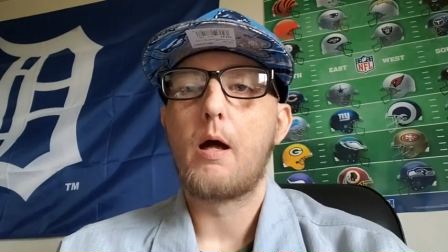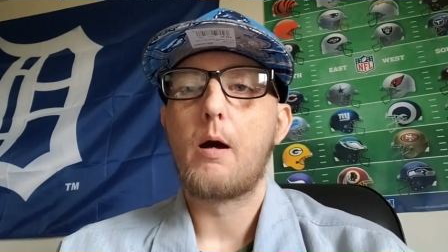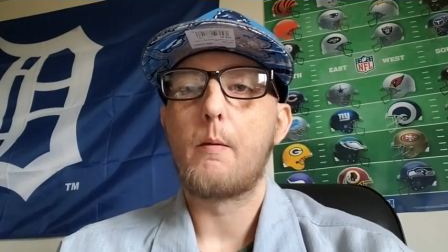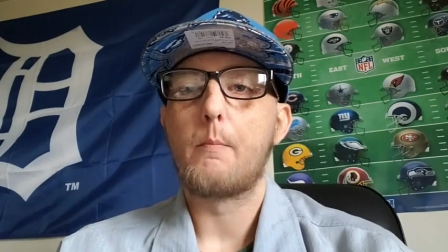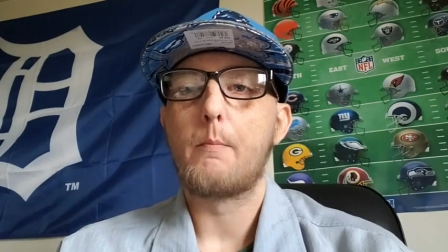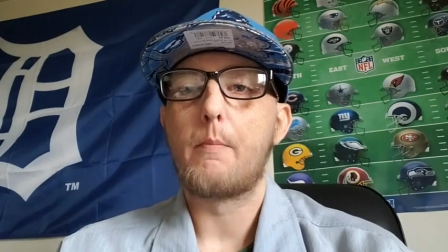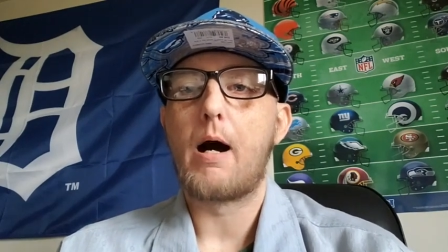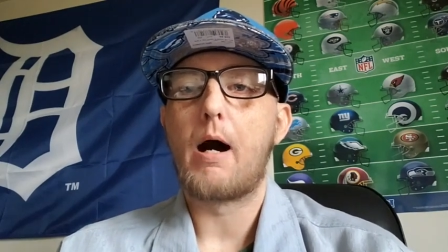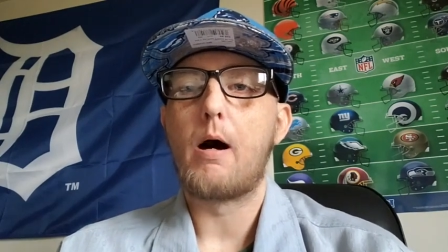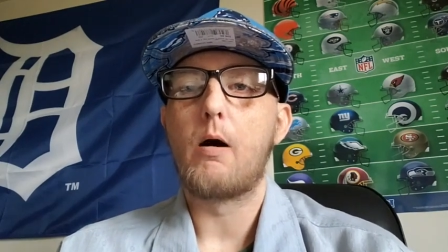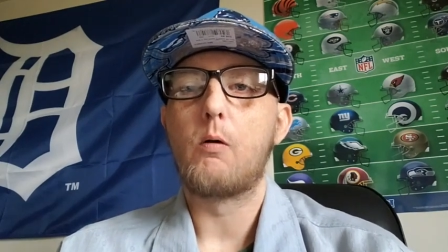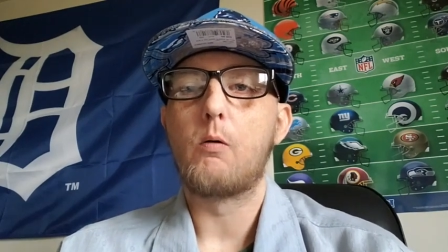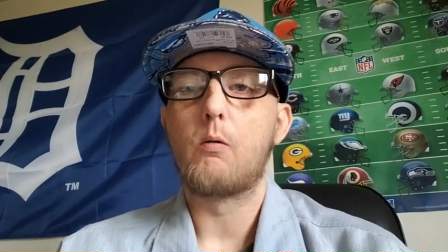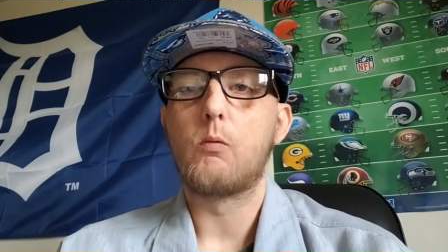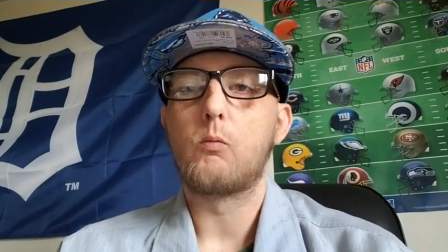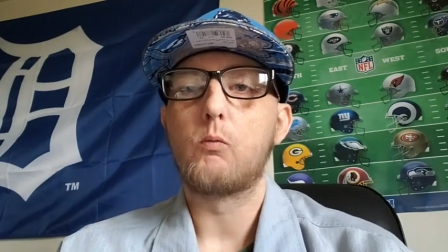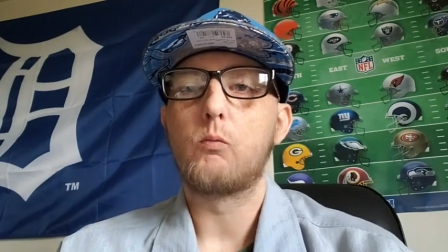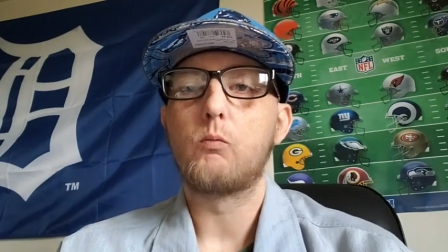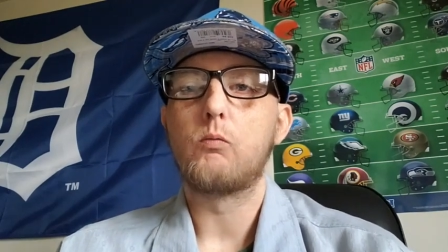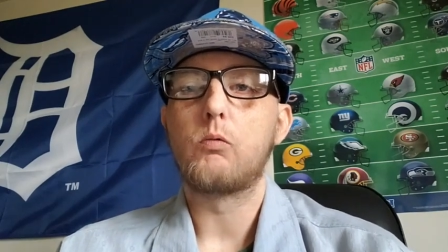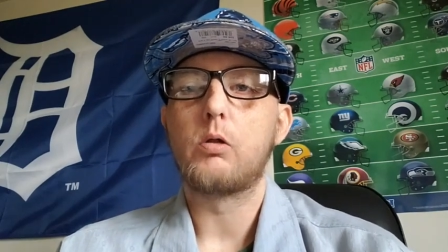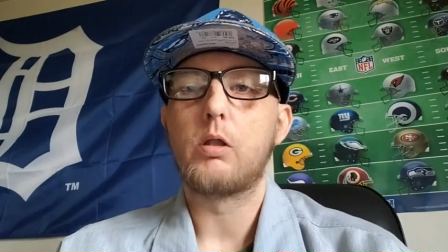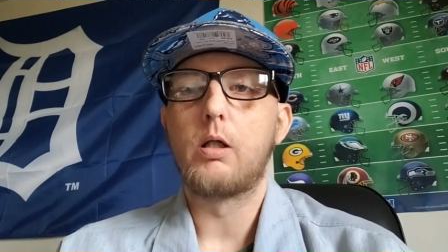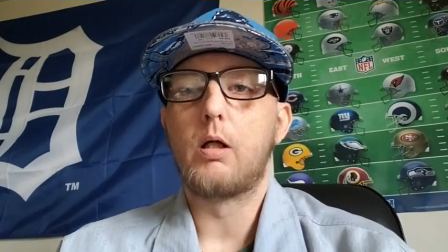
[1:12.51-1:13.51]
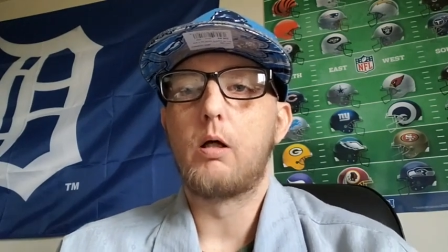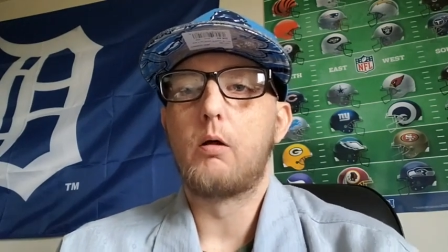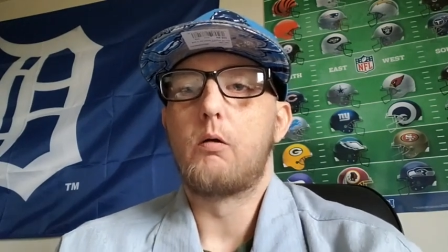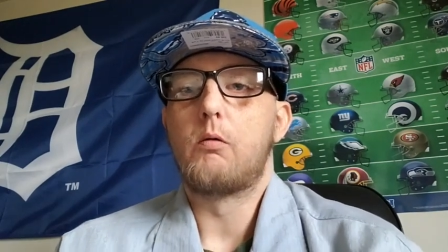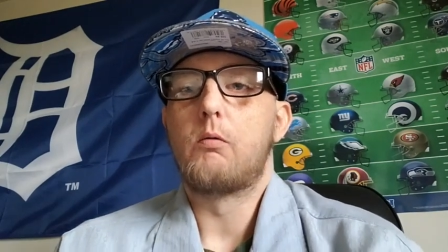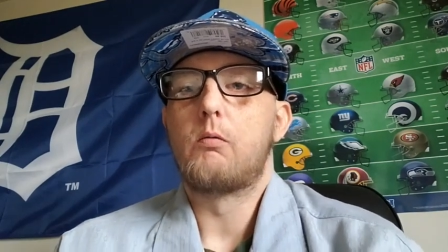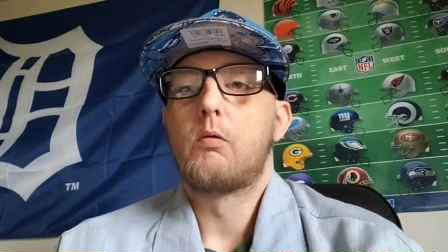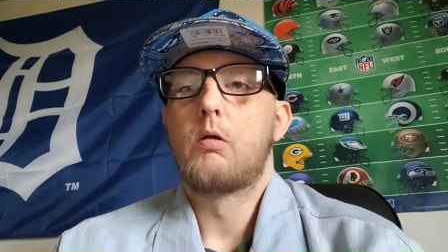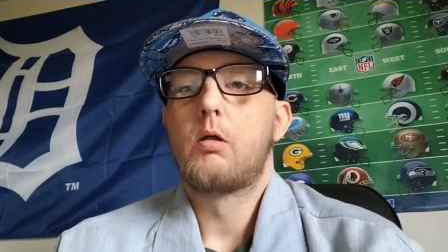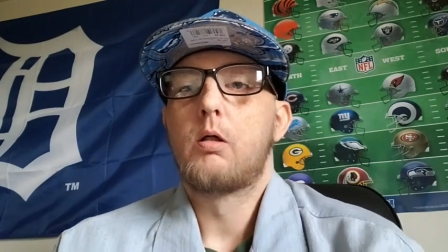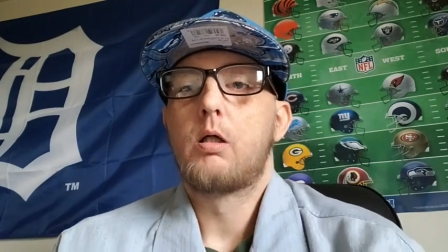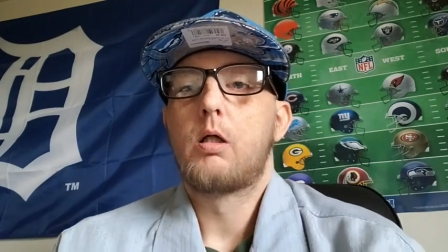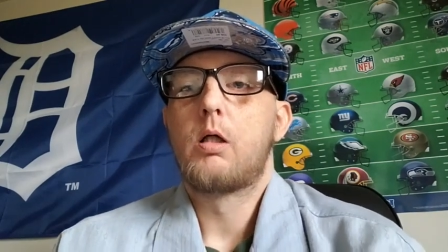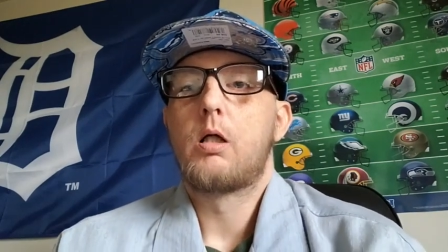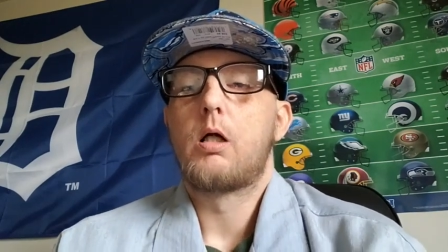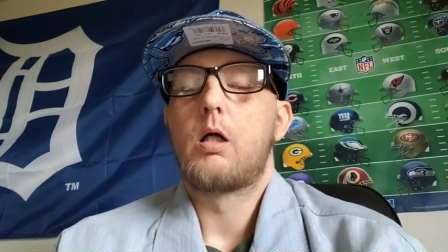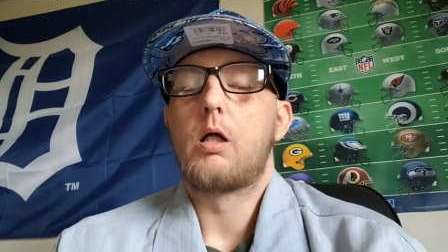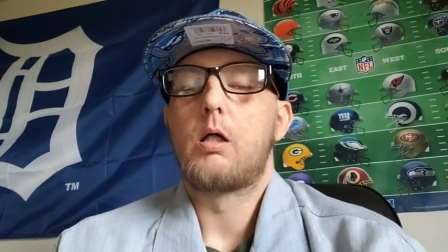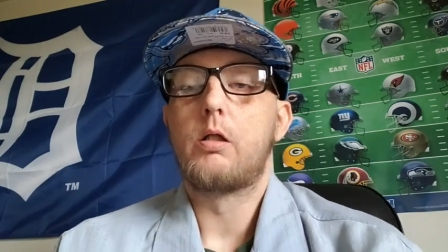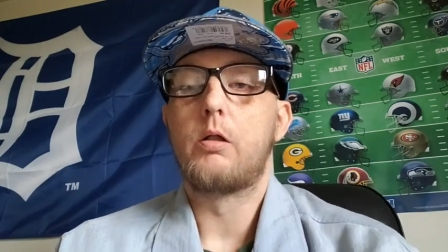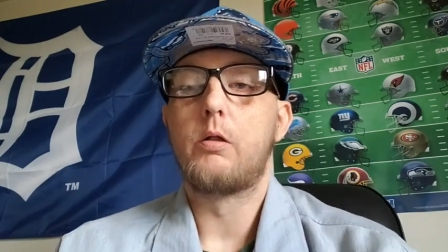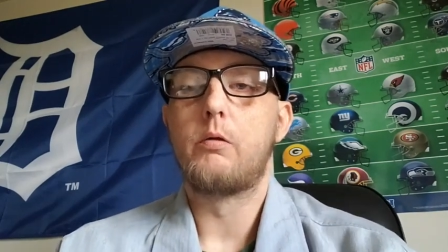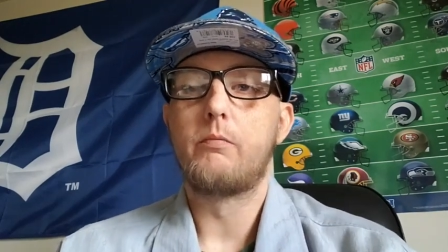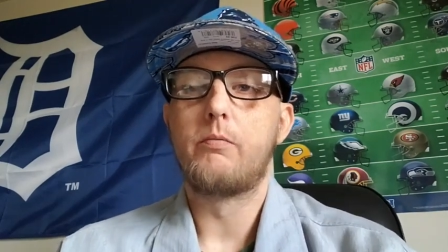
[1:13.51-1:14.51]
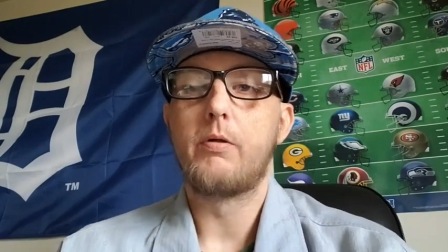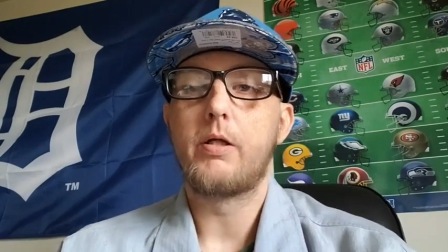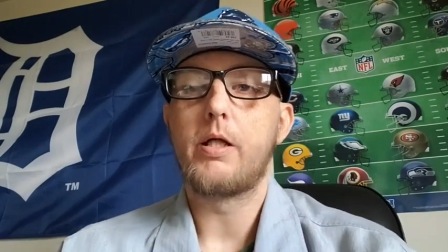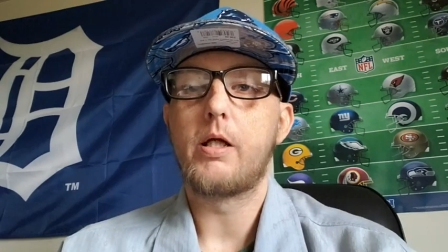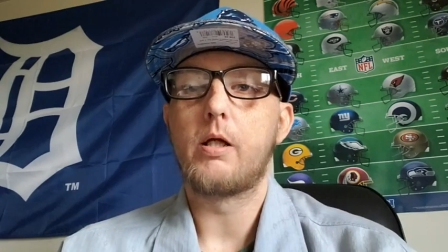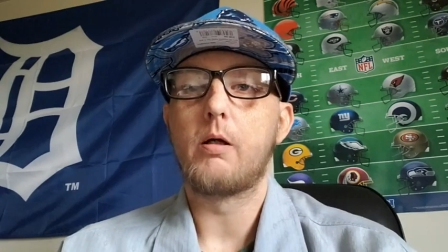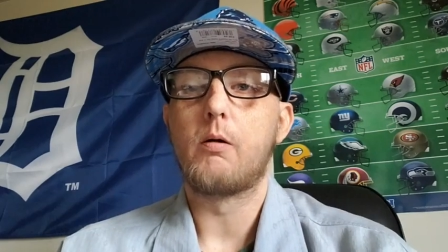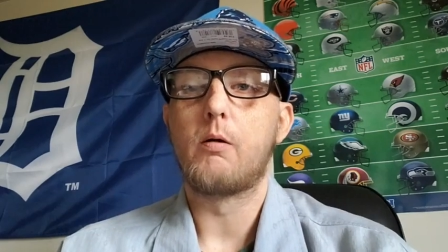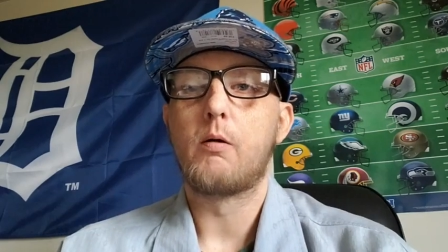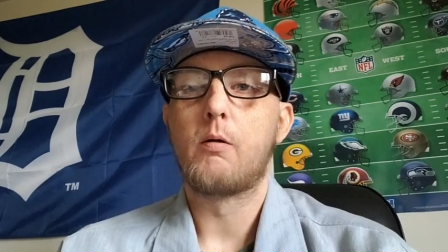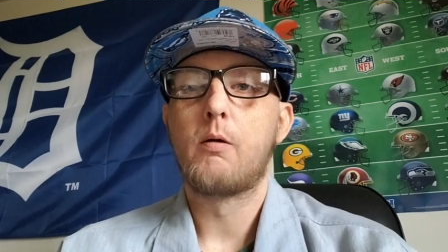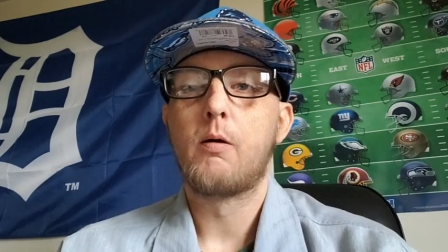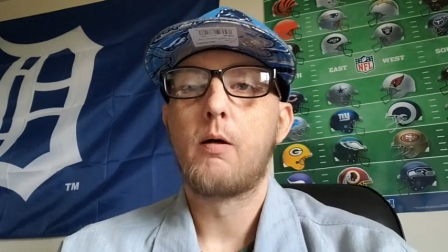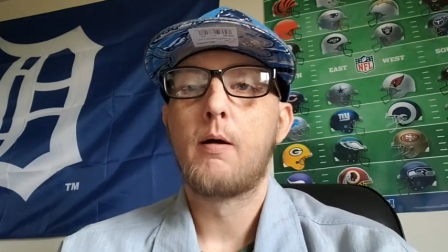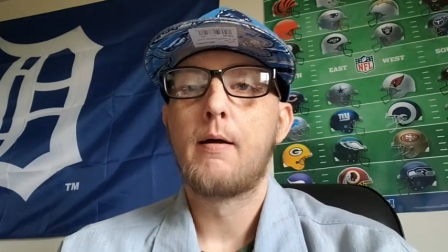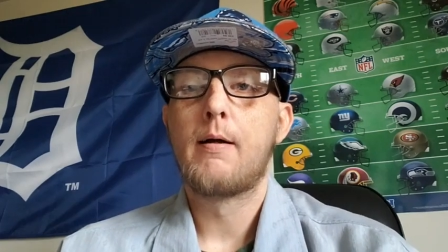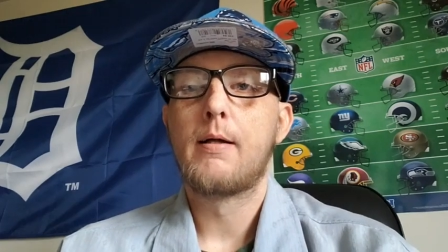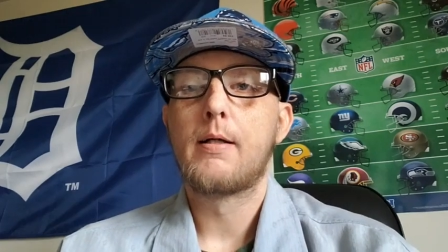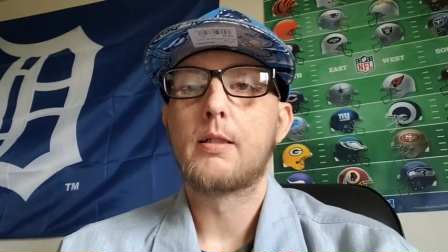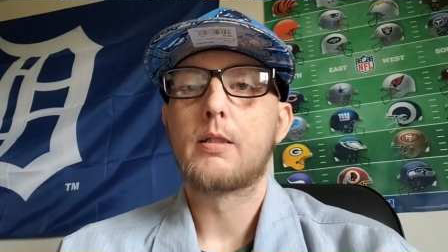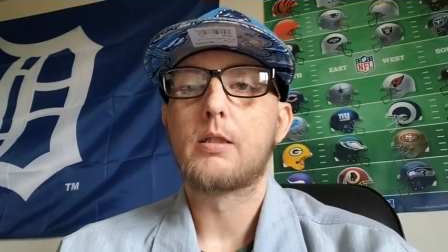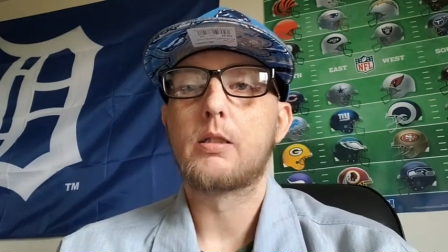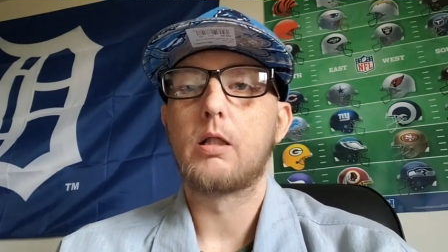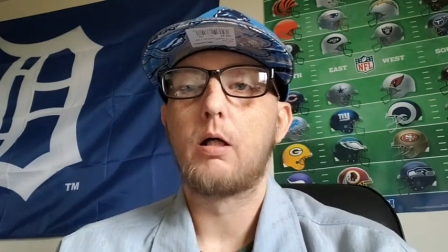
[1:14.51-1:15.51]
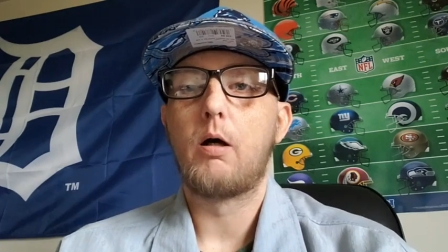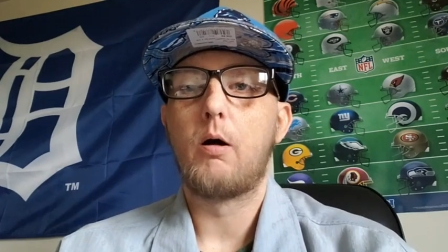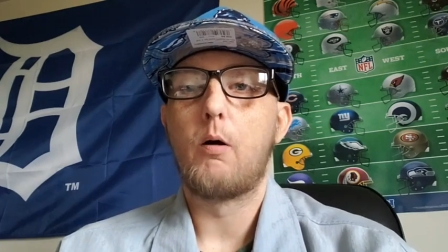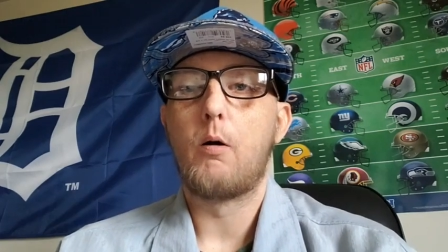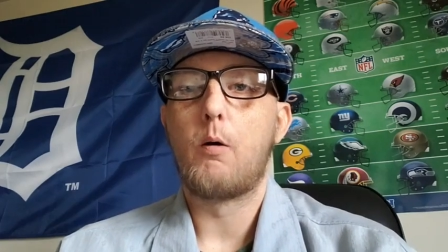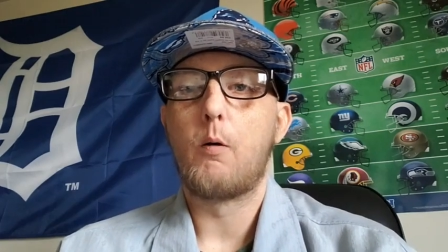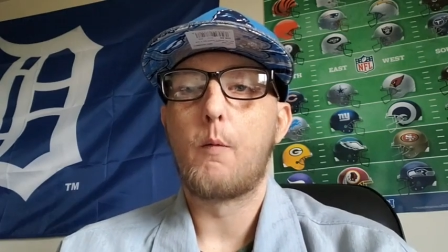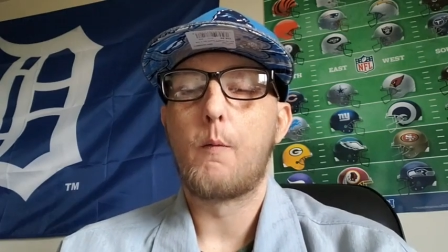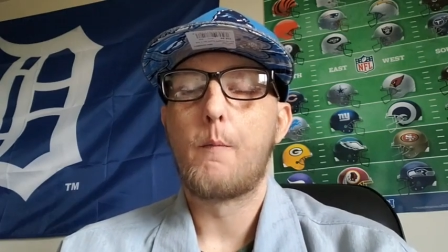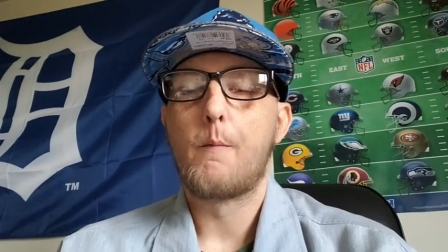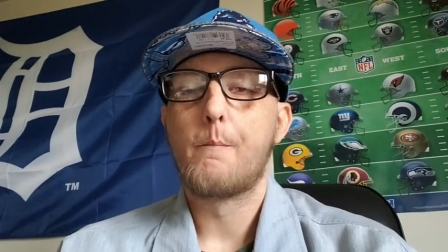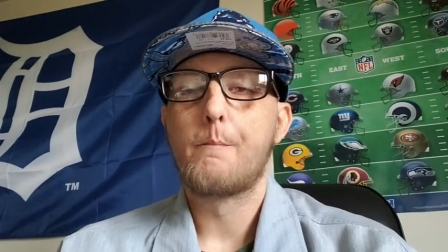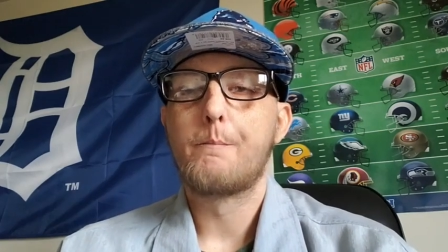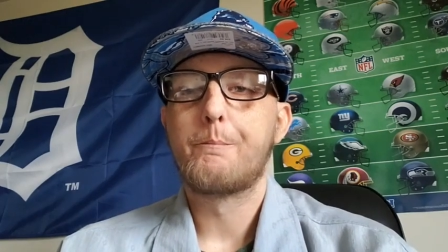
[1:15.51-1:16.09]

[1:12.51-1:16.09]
a new video. So